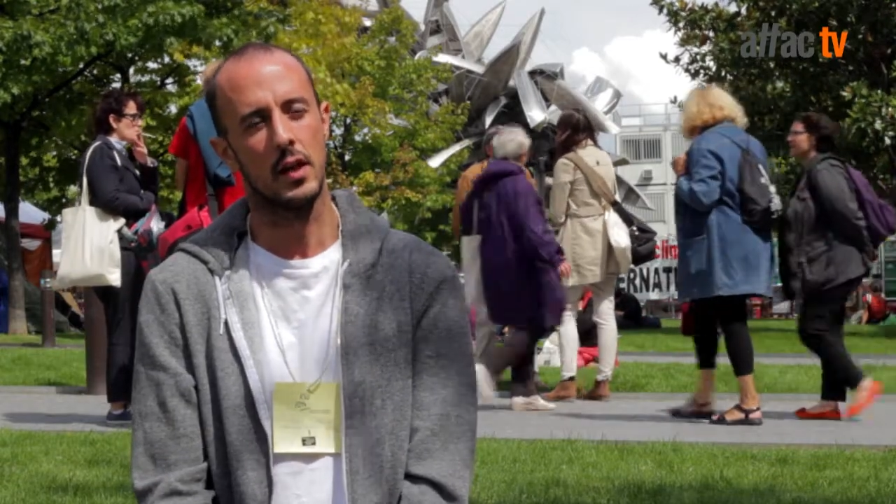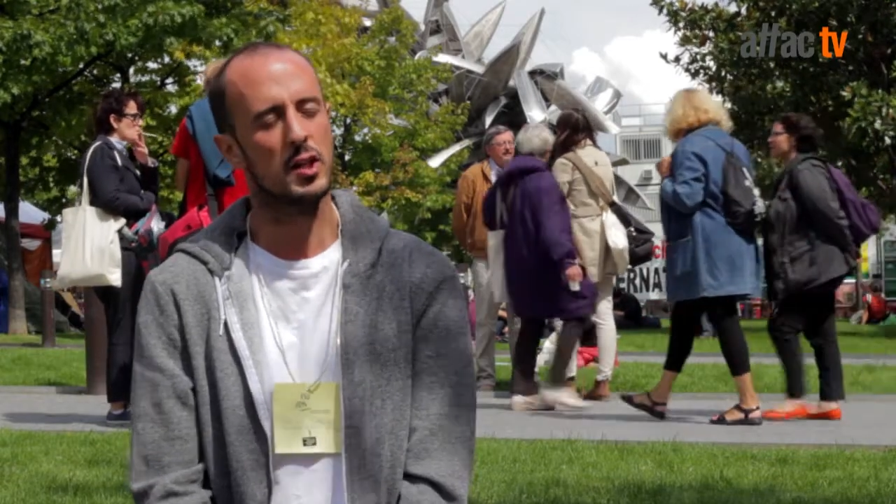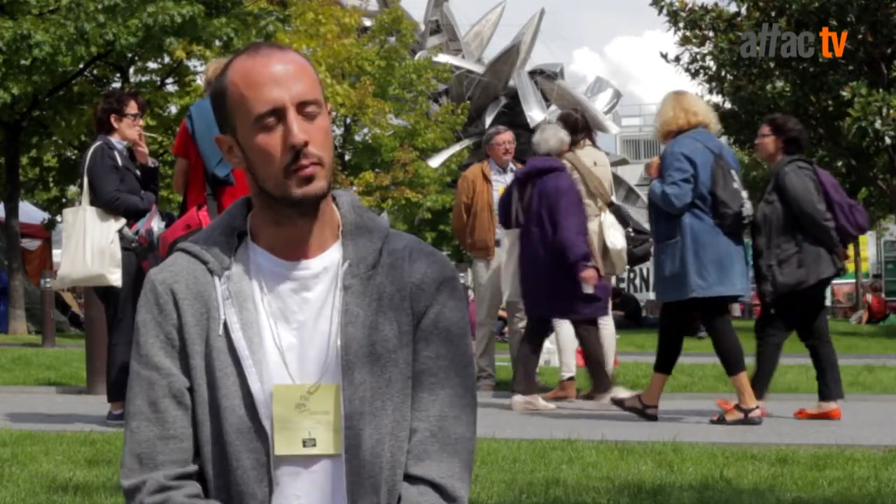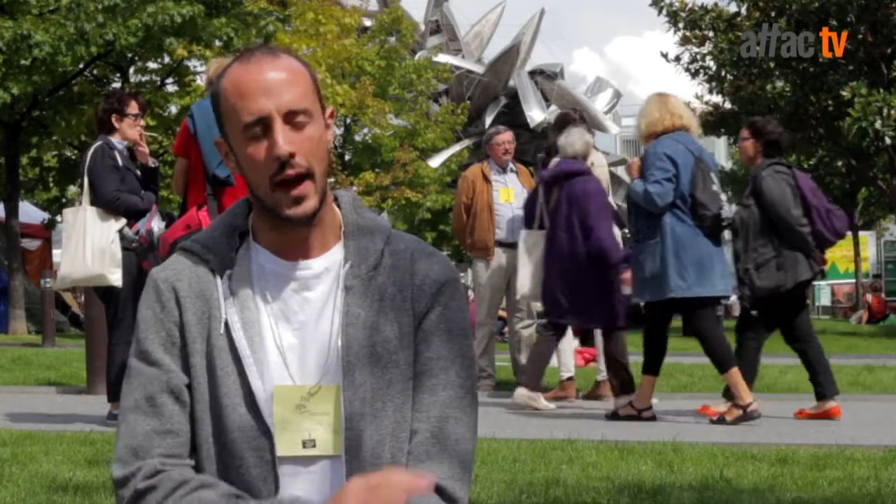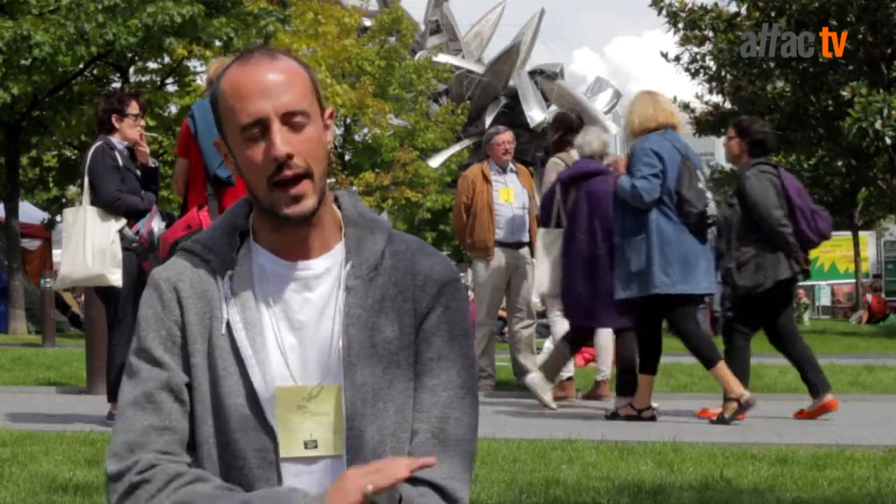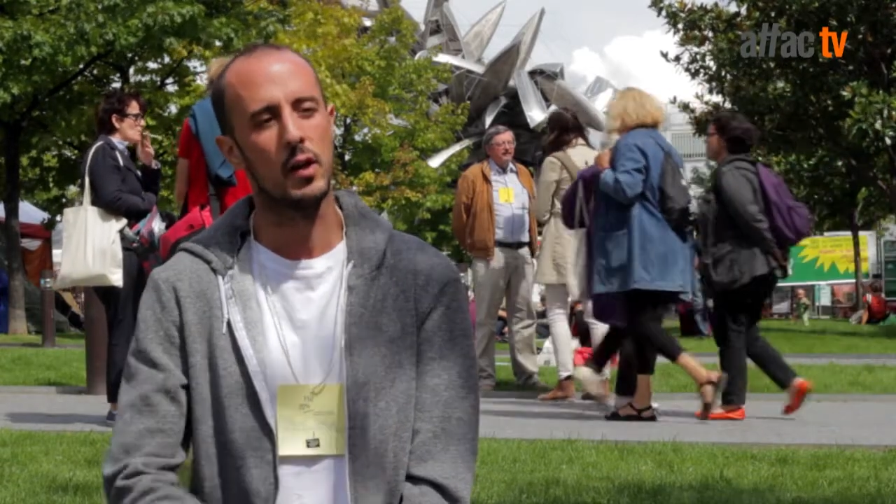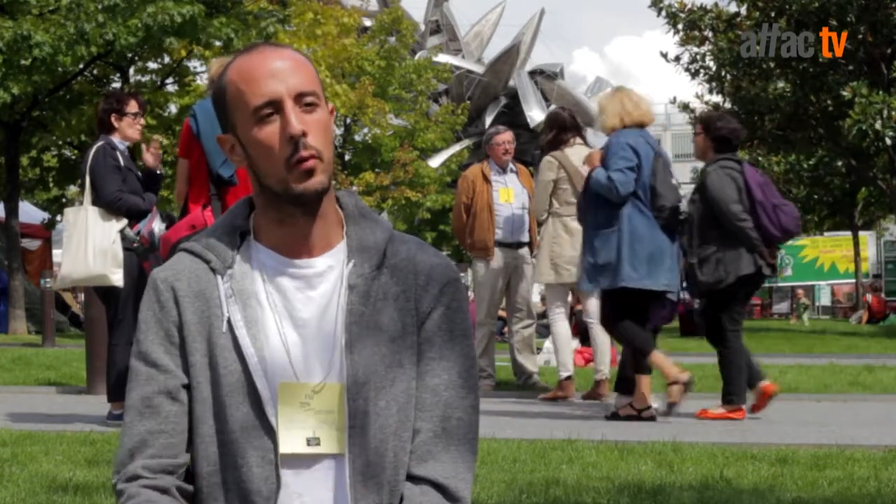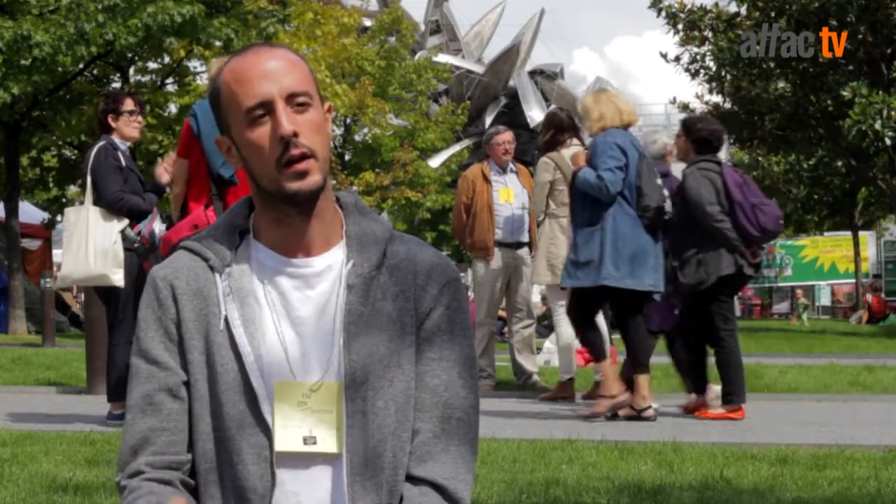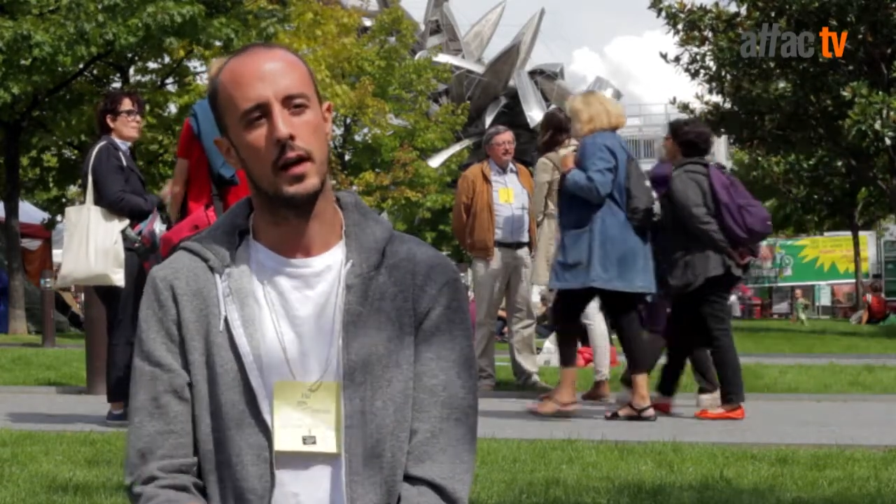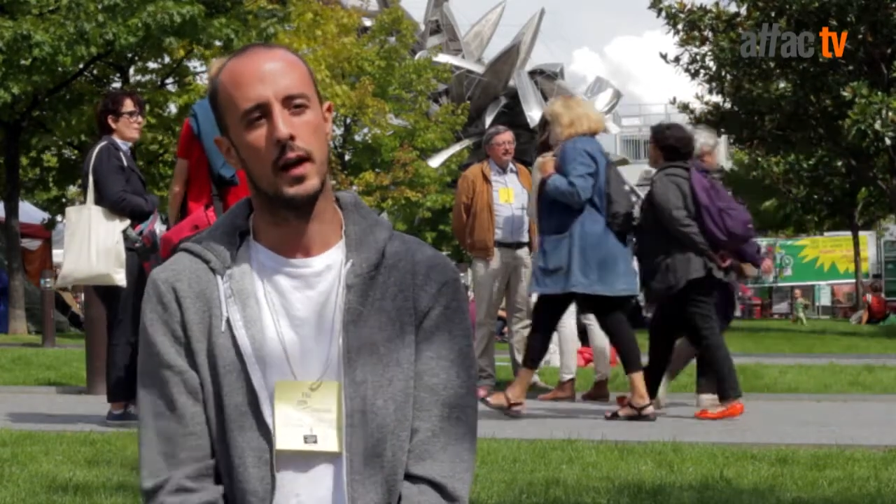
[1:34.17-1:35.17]
to be
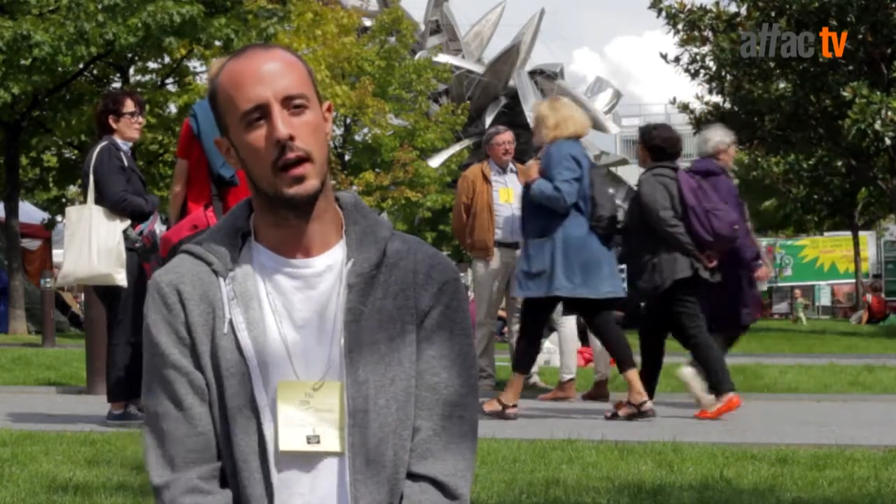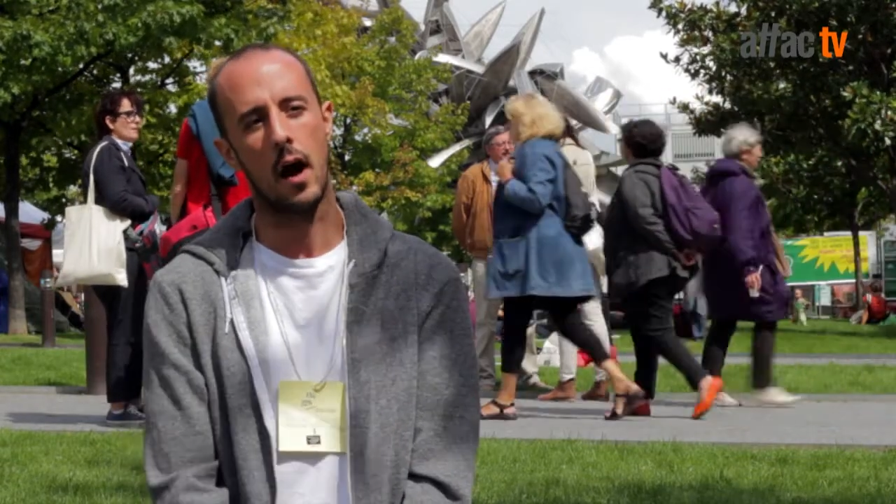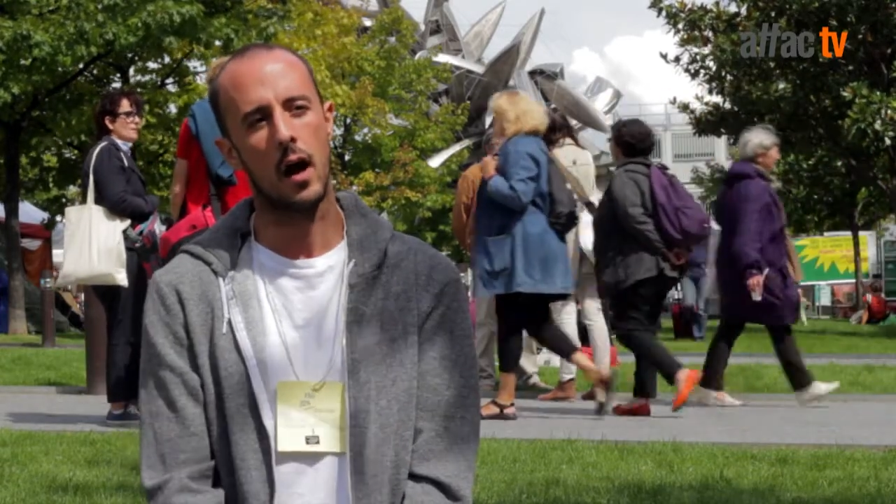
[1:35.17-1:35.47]
anywhere near our